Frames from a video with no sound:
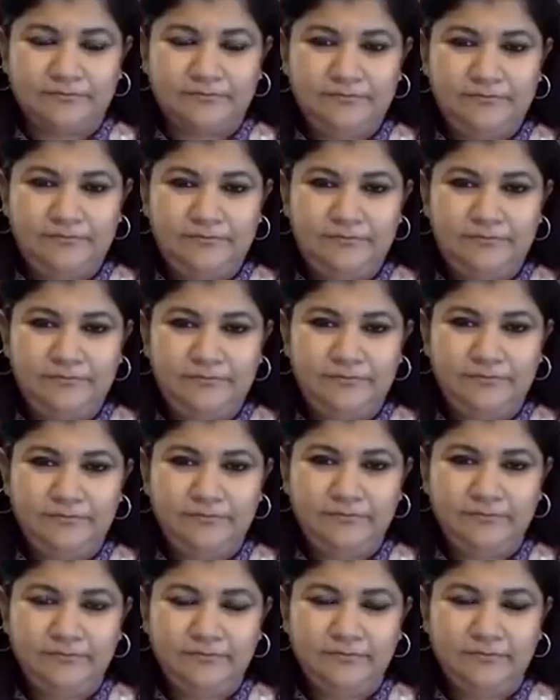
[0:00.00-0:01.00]

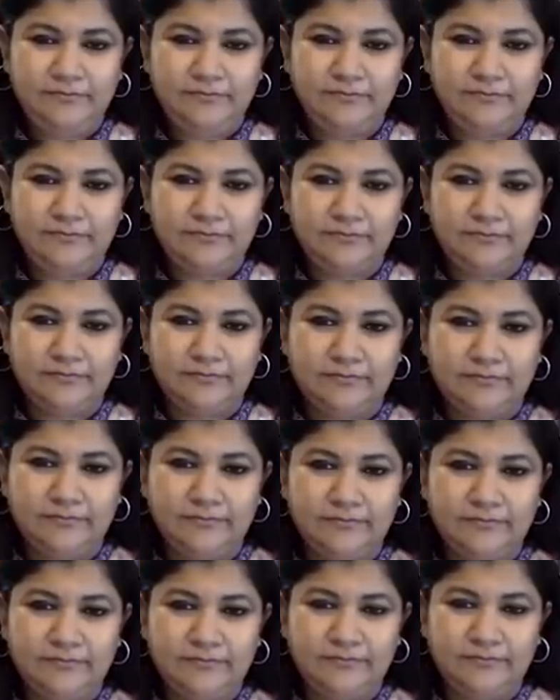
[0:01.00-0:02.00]

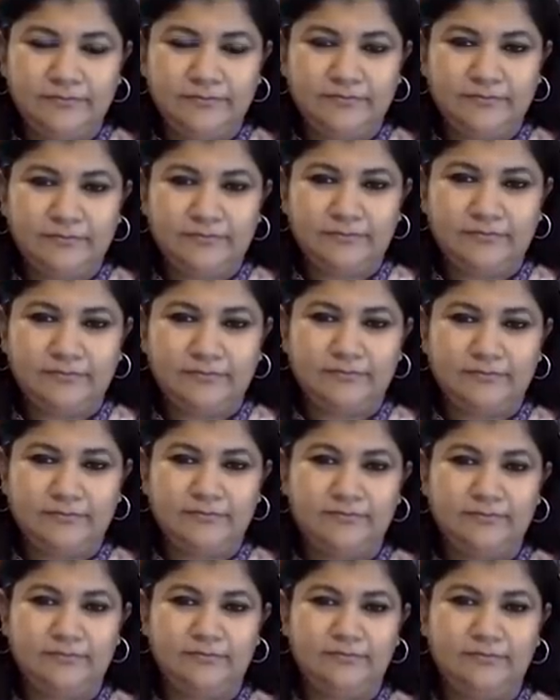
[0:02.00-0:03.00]

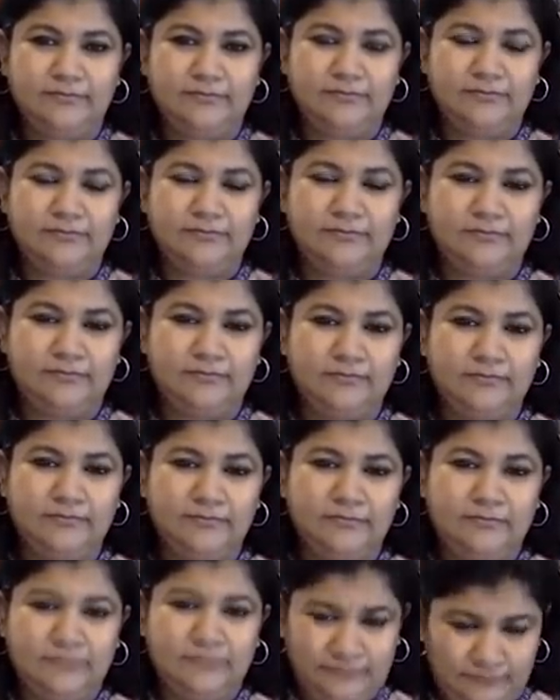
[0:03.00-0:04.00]

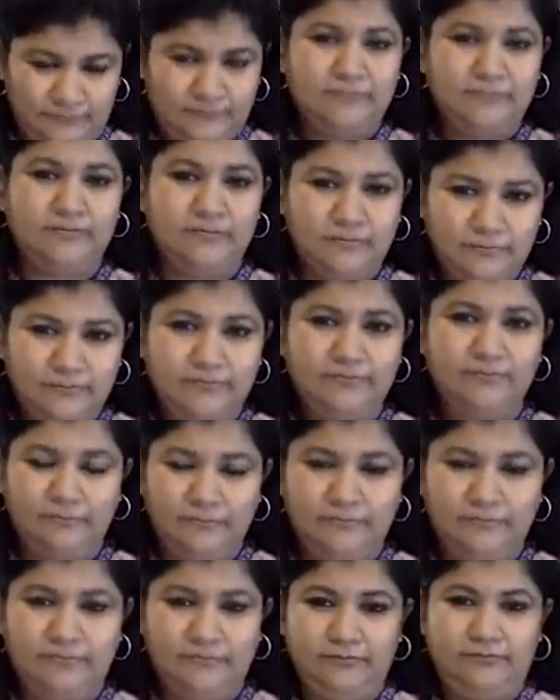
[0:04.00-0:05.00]

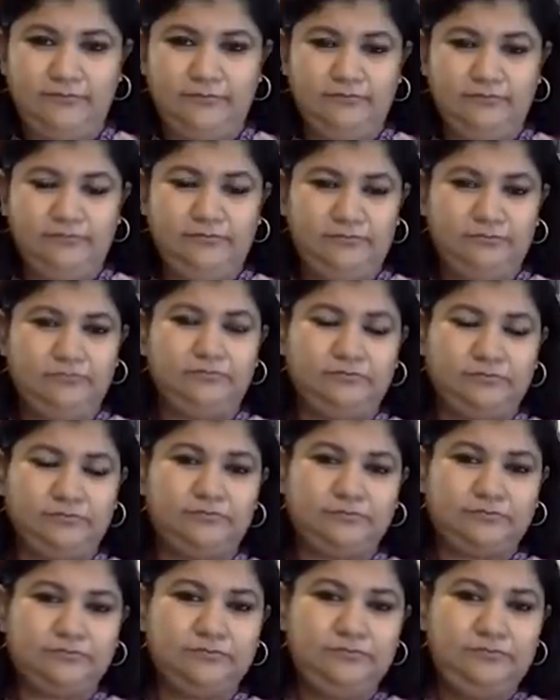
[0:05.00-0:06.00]

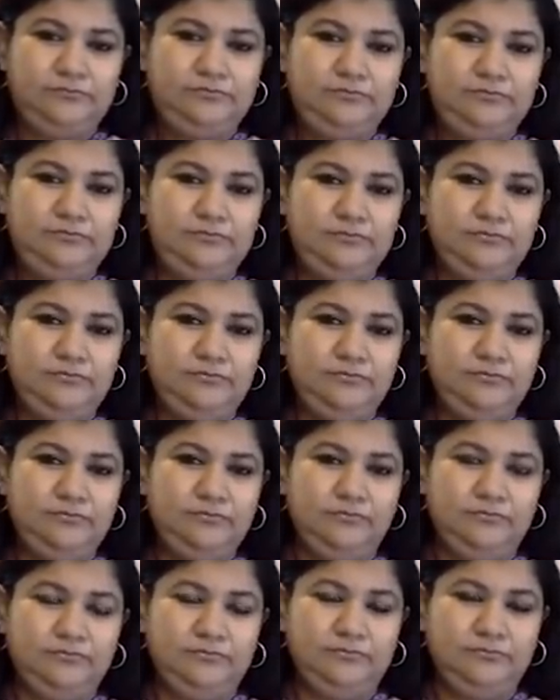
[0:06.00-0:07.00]

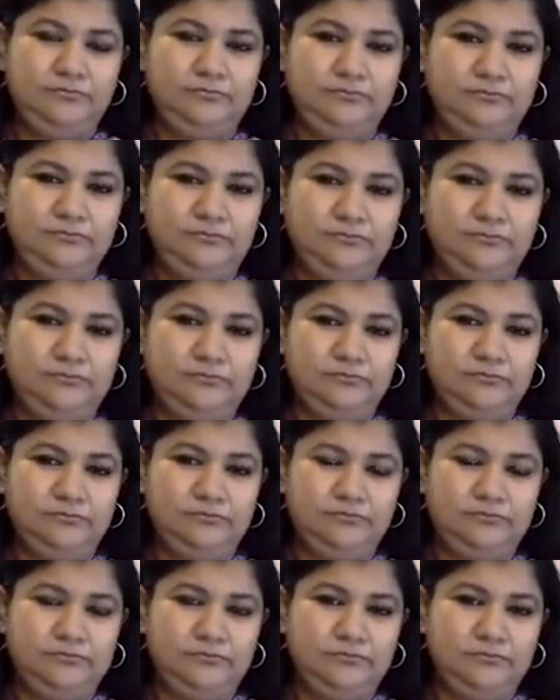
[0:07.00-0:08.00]
[no speech]